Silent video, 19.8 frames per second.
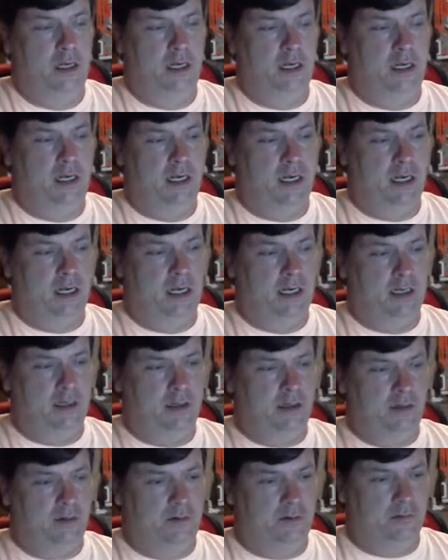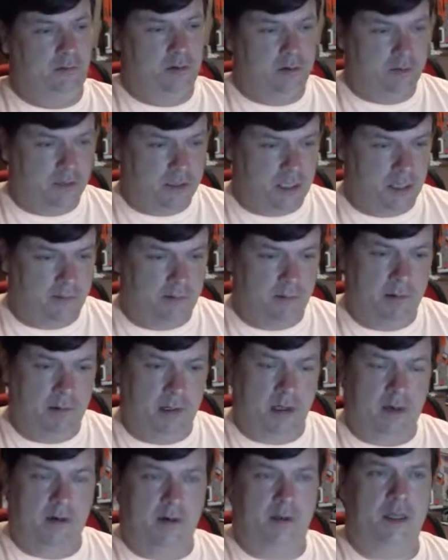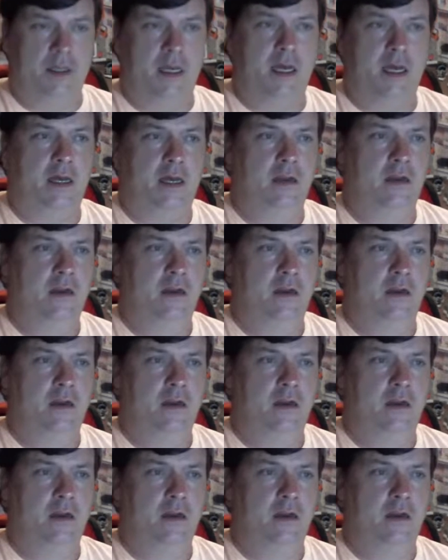and I had to do a roadside repair on that.